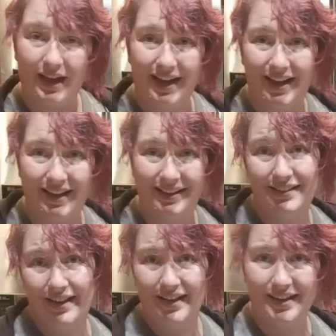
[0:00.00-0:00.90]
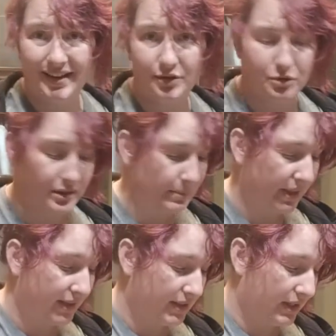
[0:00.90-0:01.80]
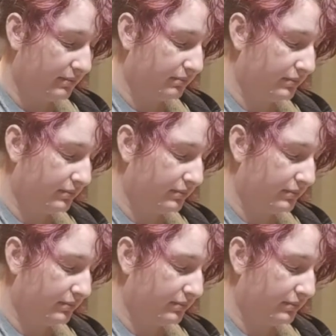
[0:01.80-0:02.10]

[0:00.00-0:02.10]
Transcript: I like it extra spicy.